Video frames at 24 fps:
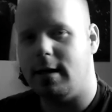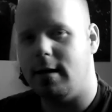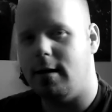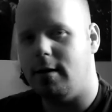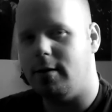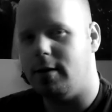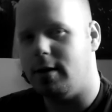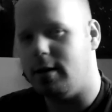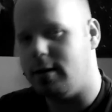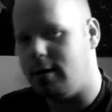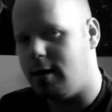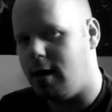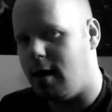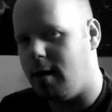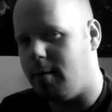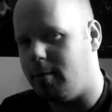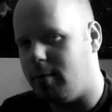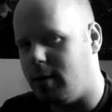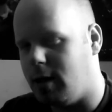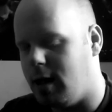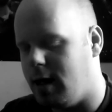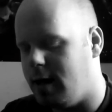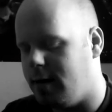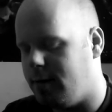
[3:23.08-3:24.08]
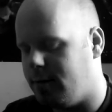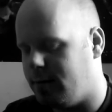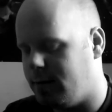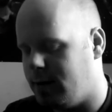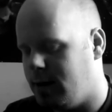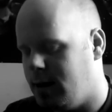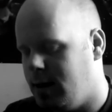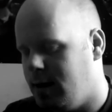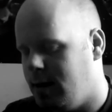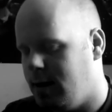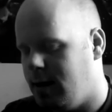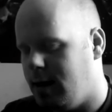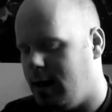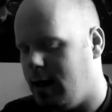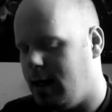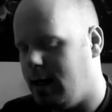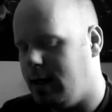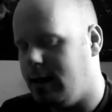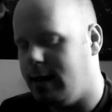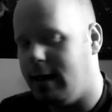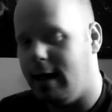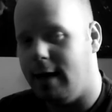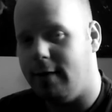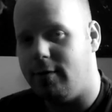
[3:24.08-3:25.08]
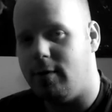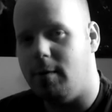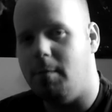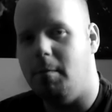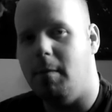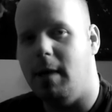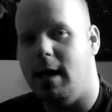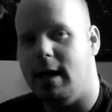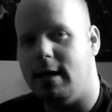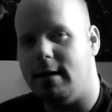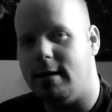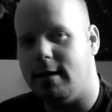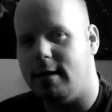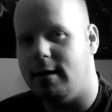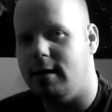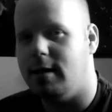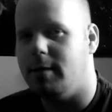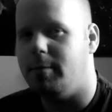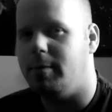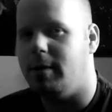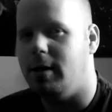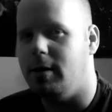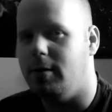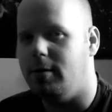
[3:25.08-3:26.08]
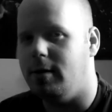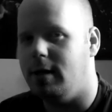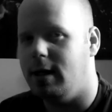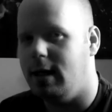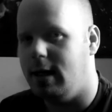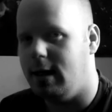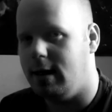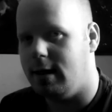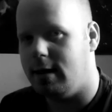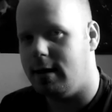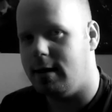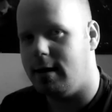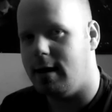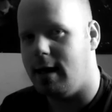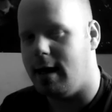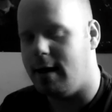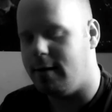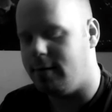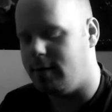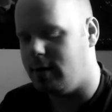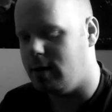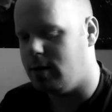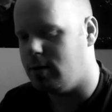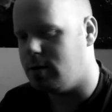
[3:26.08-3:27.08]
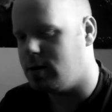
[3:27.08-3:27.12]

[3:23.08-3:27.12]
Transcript: on the top left, and you have to make the clip unique after you